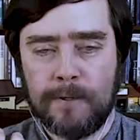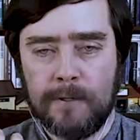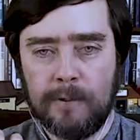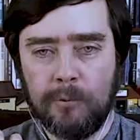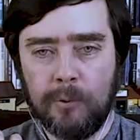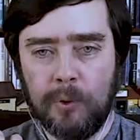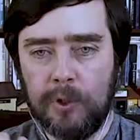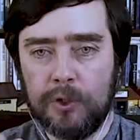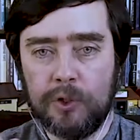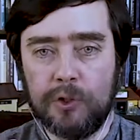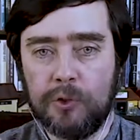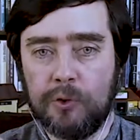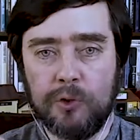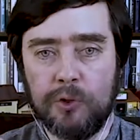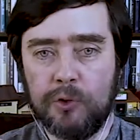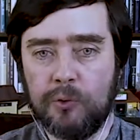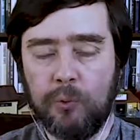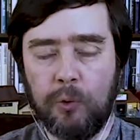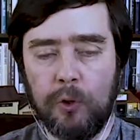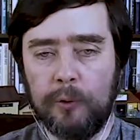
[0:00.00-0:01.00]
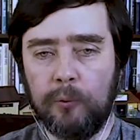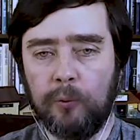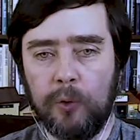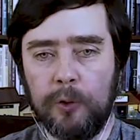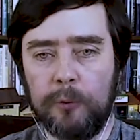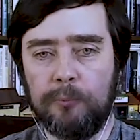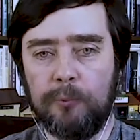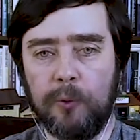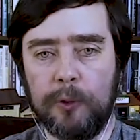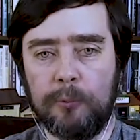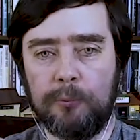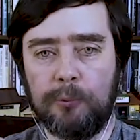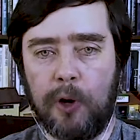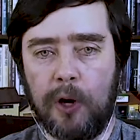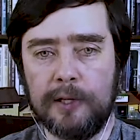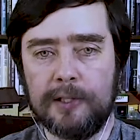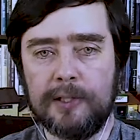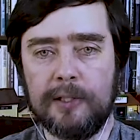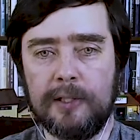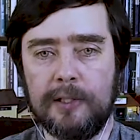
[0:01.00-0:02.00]
what just just what what what
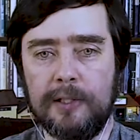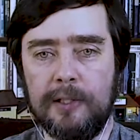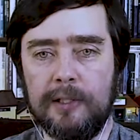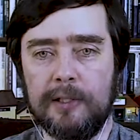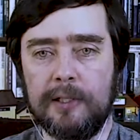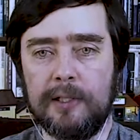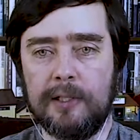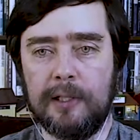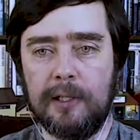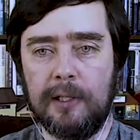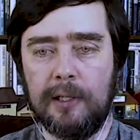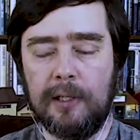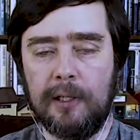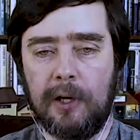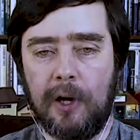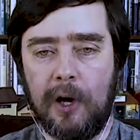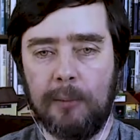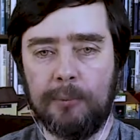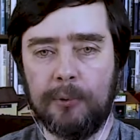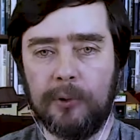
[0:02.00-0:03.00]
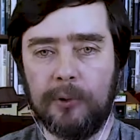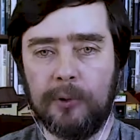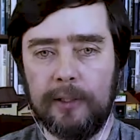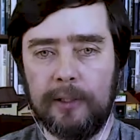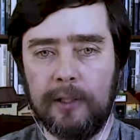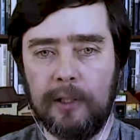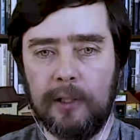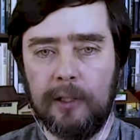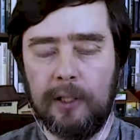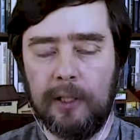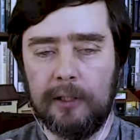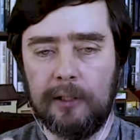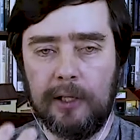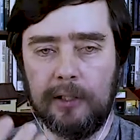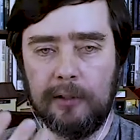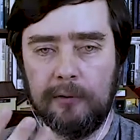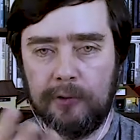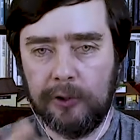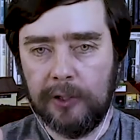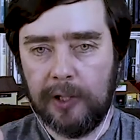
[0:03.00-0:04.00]
processes uh, operate uh, at,
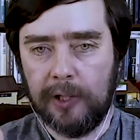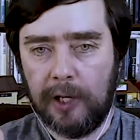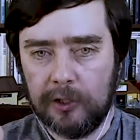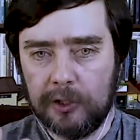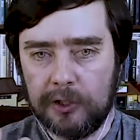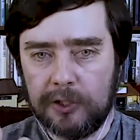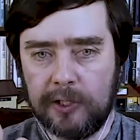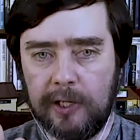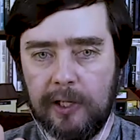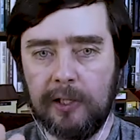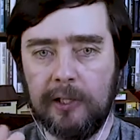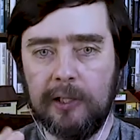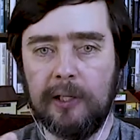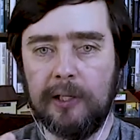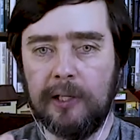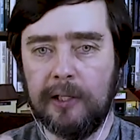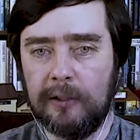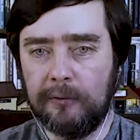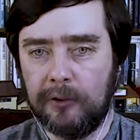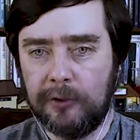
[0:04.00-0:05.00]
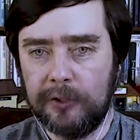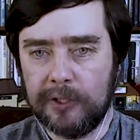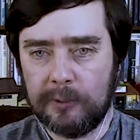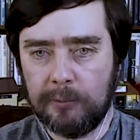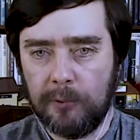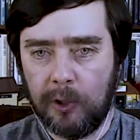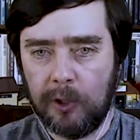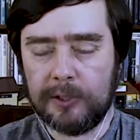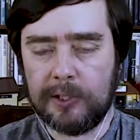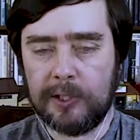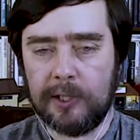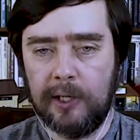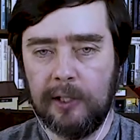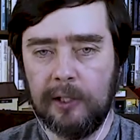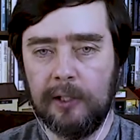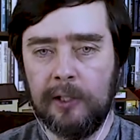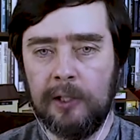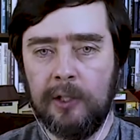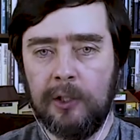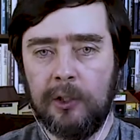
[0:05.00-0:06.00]
at the very large scale and then at the very small
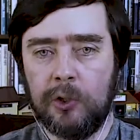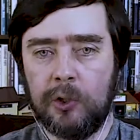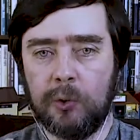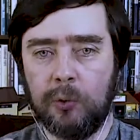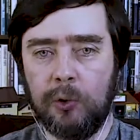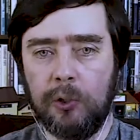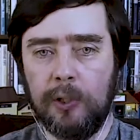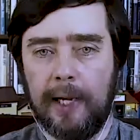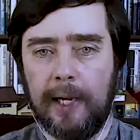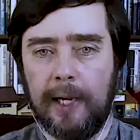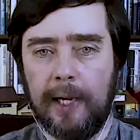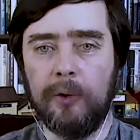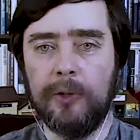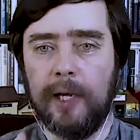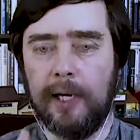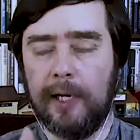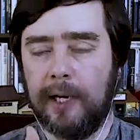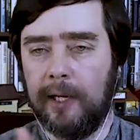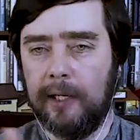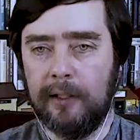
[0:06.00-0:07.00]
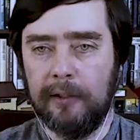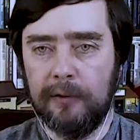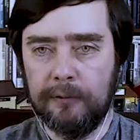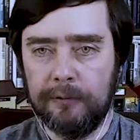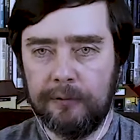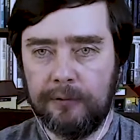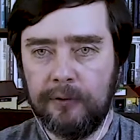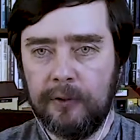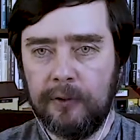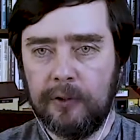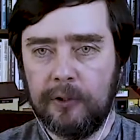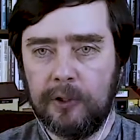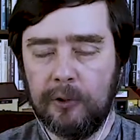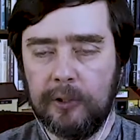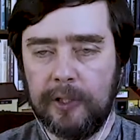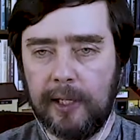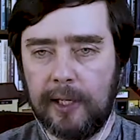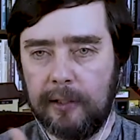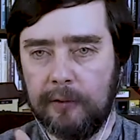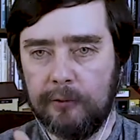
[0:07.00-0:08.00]
scale to allow that kind of you know
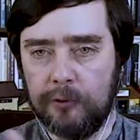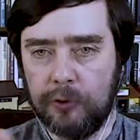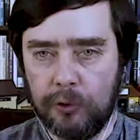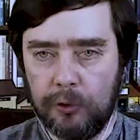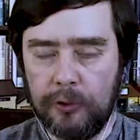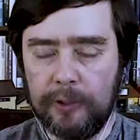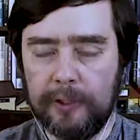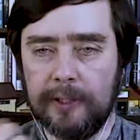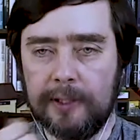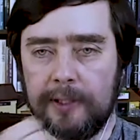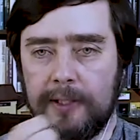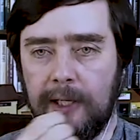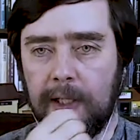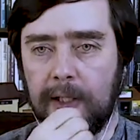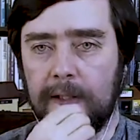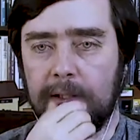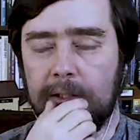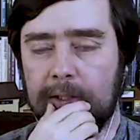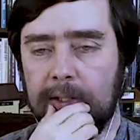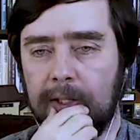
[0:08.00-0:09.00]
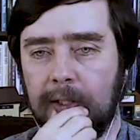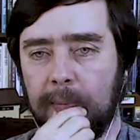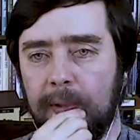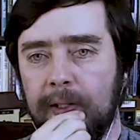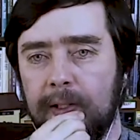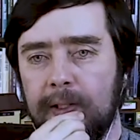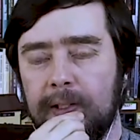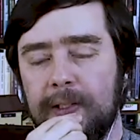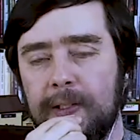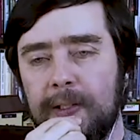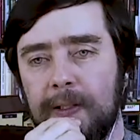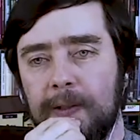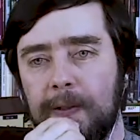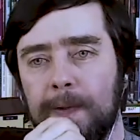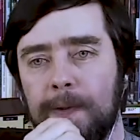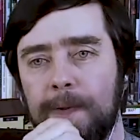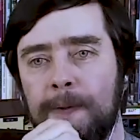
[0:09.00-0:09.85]
that kind of journey to take to take place you know